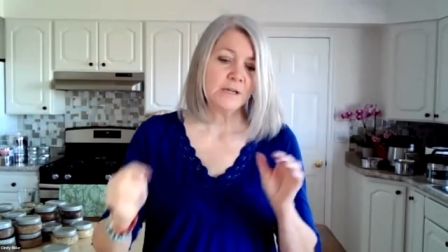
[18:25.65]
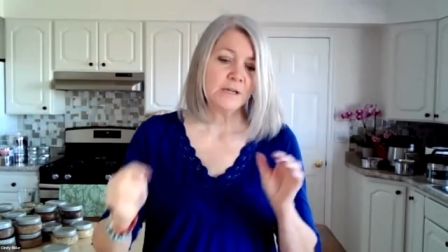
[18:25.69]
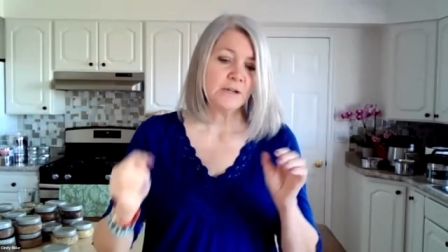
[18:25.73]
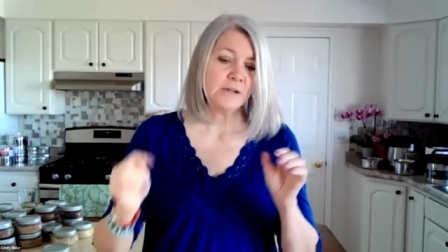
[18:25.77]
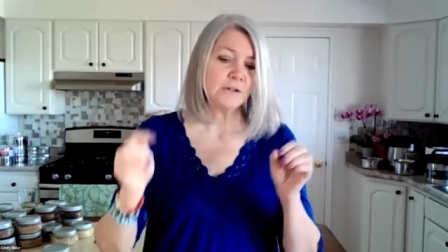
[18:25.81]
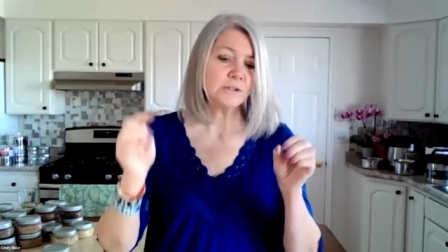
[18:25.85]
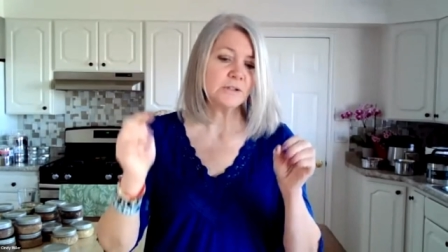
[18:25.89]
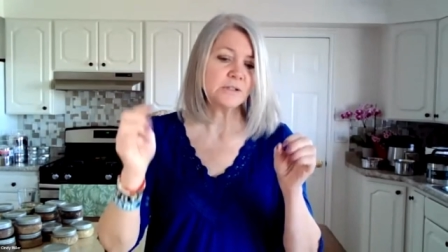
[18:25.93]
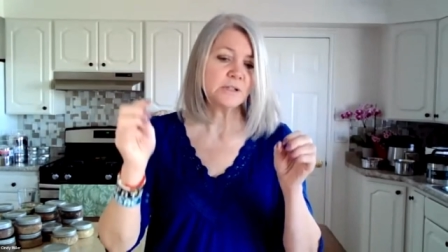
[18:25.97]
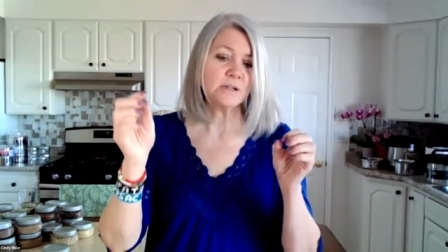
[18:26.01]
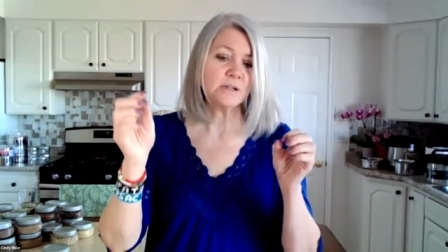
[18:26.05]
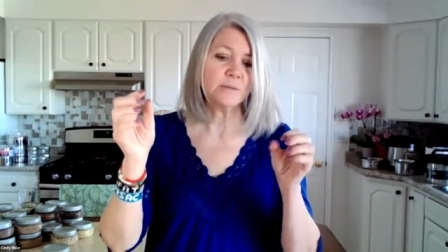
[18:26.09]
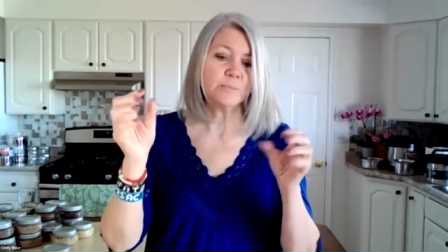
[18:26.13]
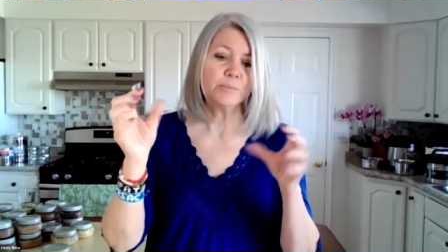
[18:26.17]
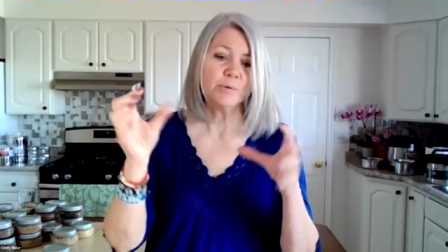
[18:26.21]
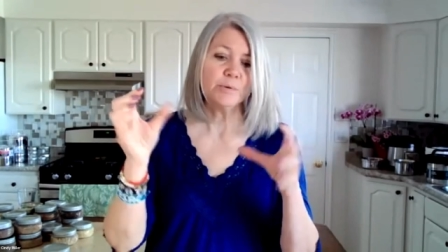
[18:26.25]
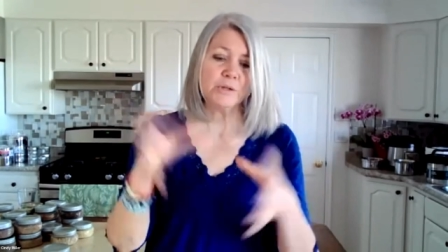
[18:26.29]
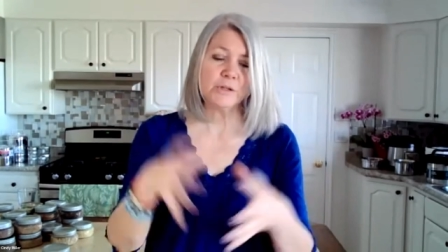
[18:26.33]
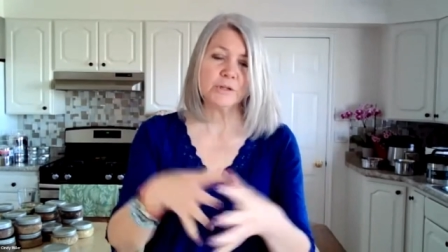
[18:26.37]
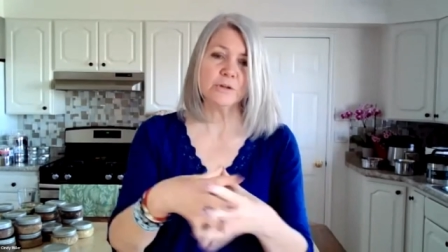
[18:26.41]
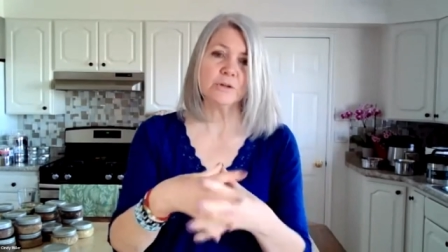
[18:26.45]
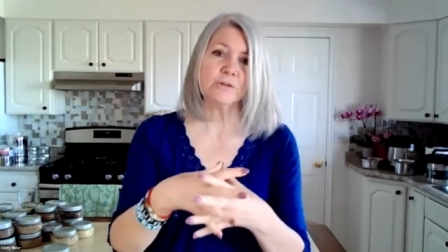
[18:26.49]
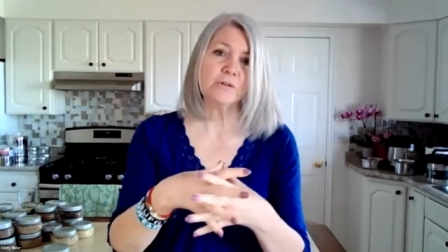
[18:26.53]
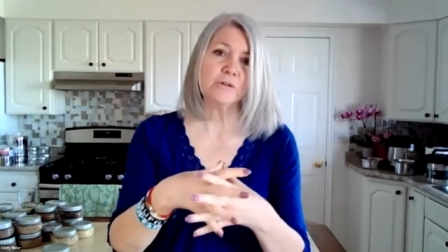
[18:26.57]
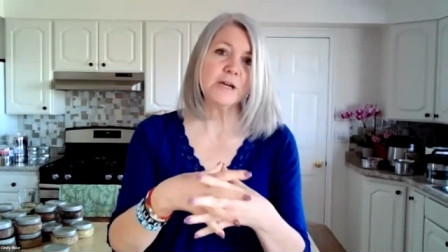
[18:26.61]
You're just going to
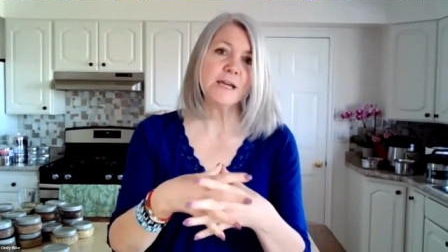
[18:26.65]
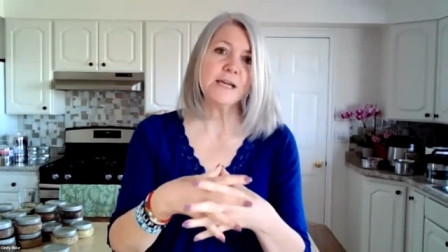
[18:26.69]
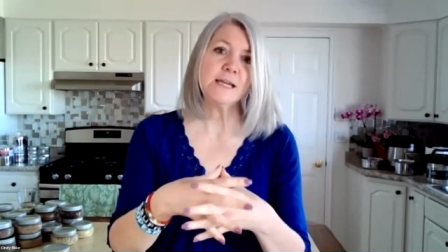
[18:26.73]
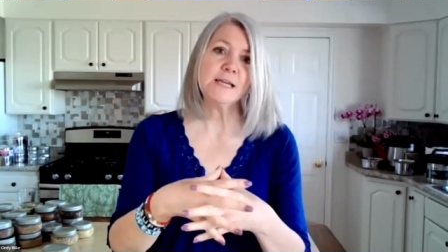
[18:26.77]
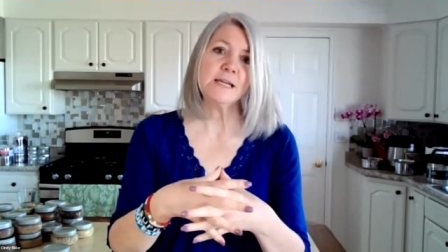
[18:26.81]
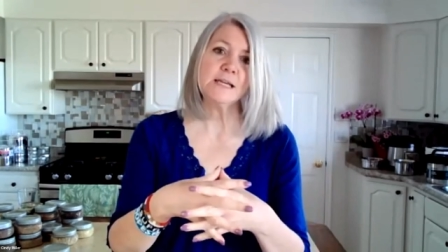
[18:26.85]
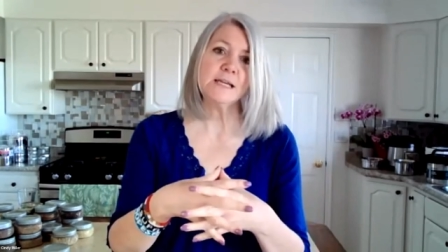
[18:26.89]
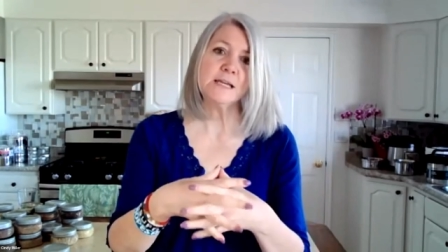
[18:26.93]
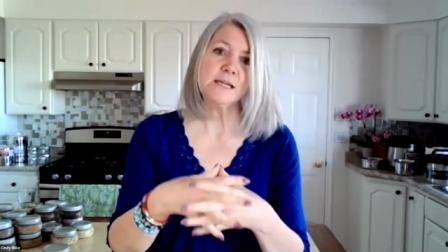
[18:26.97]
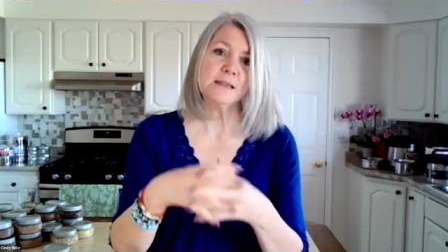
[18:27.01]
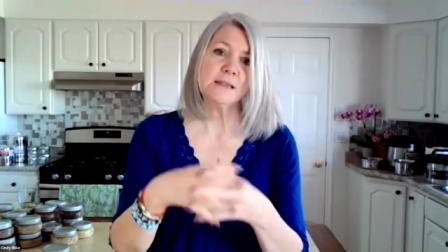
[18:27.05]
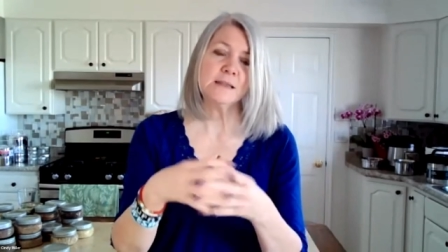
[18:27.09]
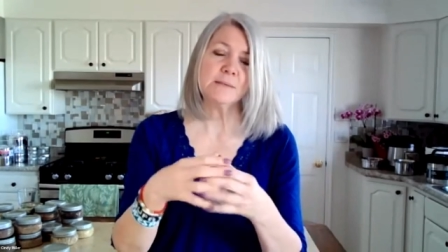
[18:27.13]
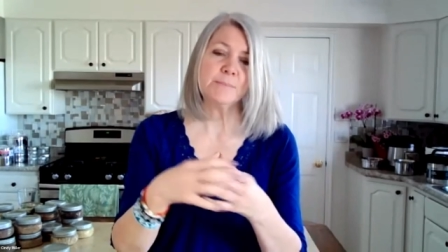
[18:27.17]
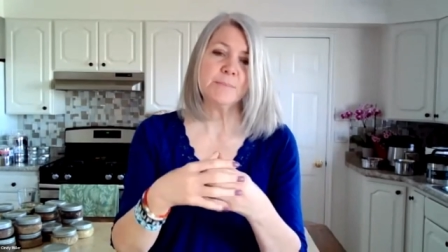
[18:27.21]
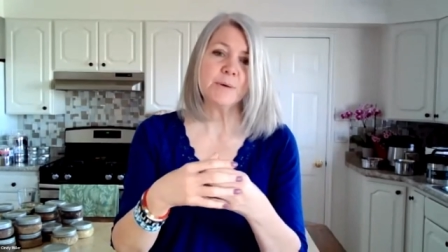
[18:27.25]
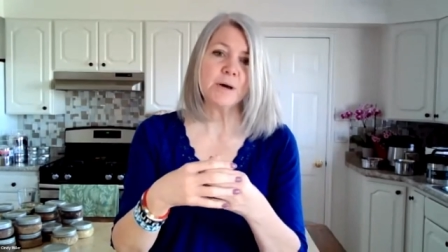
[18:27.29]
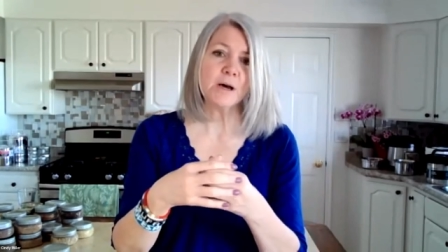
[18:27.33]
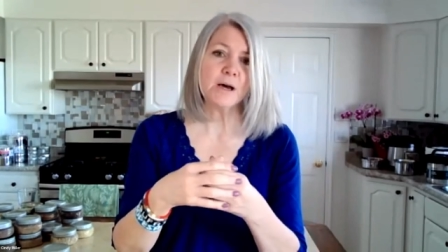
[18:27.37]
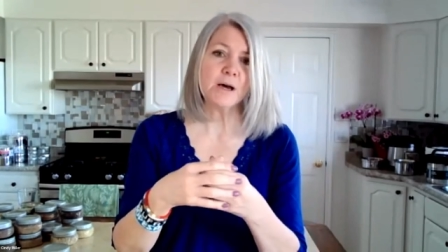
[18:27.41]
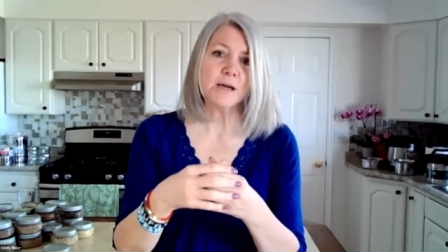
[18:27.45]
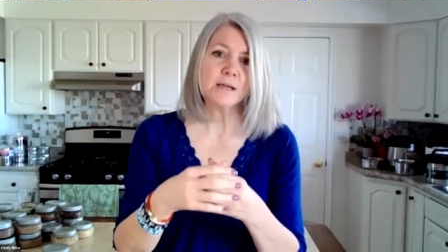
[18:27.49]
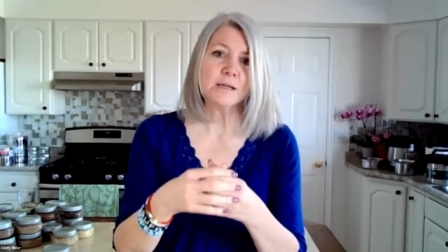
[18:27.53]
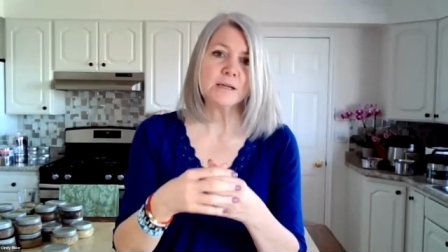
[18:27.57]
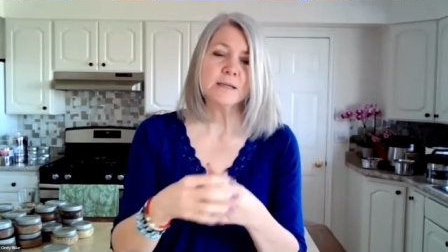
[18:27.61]
put your grain in the
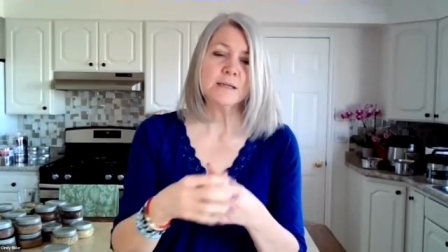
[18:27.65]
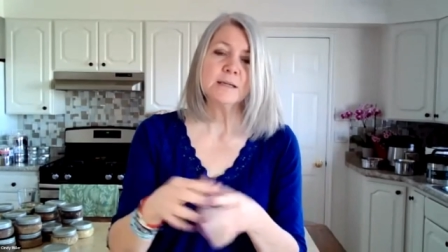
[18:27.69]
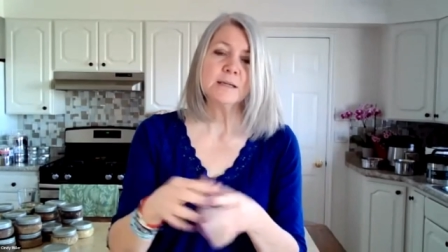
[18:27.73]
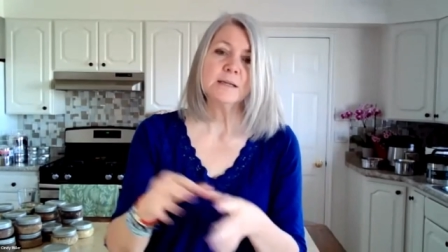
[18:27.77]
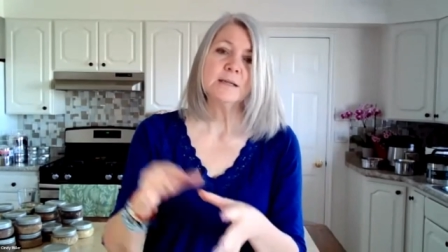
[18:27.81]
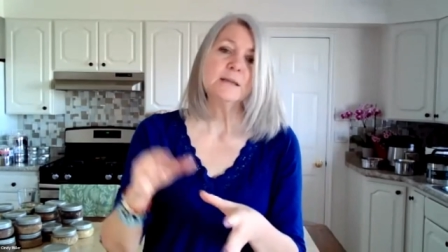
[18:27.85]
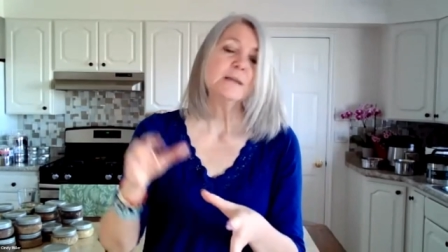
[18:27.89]
pot,